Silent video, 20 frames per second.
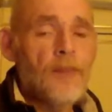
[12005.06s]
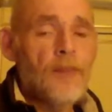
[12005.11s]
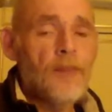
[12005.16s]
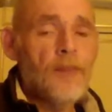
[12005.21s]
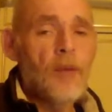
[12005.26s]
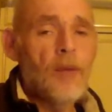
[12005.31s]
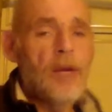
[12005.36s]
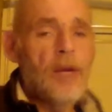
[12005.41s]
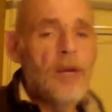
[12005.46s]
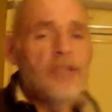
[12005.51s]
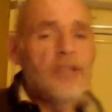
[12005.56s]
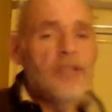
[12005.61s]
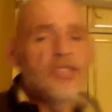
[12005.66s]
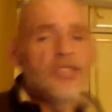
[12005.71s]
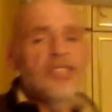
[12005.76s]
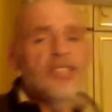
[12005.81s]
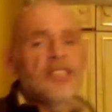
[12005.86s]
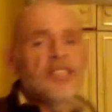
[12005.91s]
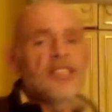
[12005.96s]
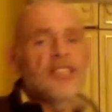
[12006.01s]
well, I
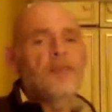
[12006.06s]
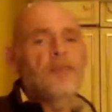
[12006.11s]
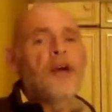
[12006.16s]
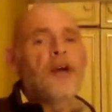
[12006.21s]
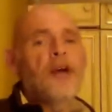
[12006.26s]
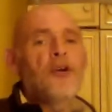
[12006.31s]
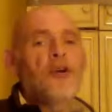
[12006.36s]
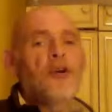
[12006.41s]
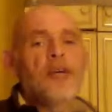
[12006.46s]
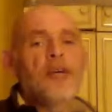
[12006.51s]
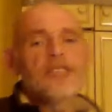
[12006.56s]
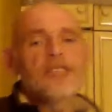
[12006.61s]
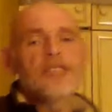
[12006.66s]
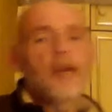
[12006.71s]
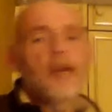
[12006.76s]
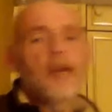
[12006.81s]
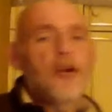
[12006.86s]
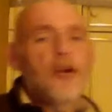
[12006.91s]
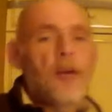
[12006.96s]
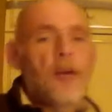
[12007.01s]
mentioned a spider
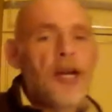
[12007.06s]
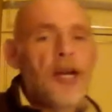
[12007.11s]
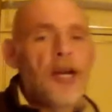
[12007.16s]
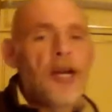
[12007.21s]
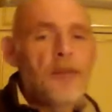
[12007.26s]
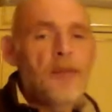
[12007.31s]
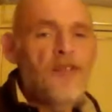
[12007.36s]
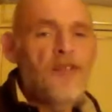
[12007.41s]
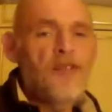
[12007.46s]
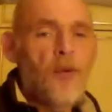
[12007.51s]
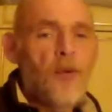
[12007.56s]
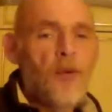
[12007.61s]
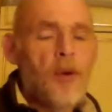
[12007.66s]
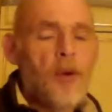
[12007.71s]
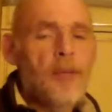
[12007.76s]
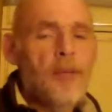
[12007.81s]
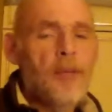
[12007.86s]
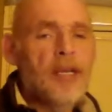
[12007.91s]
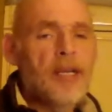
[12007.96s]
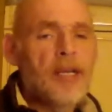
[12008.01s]
body
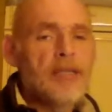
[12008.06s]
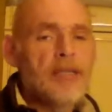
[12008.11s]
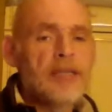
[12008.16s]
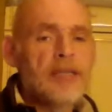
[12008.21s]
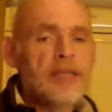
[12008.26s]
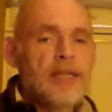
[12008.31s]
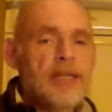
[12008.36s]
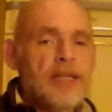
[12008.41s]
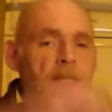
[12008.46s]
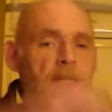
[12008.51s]
before, because you see it